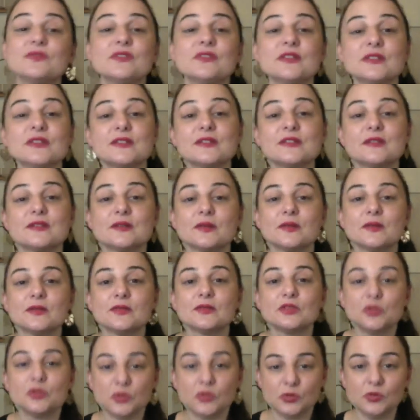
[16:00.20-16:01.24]
this
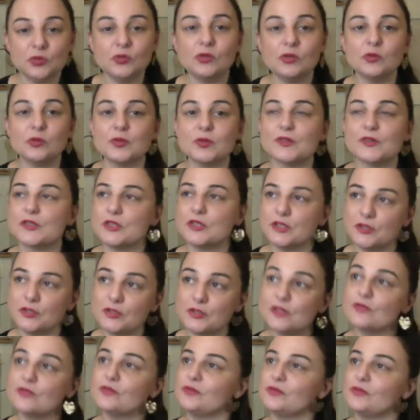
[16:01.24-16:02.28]
tool was
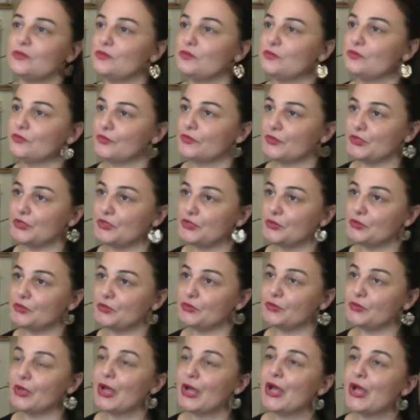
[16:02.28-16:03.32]
useful for
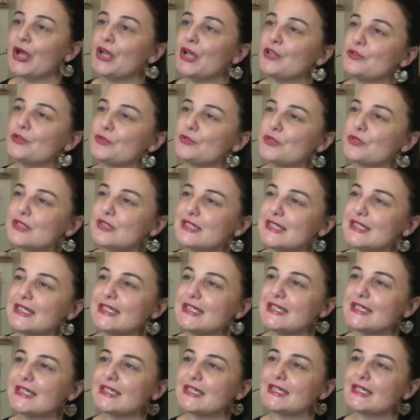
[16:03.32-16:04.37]
you to
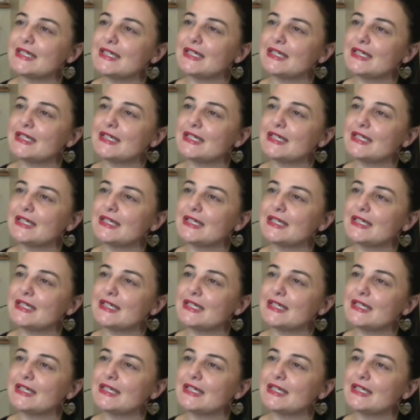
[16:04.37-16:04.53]
see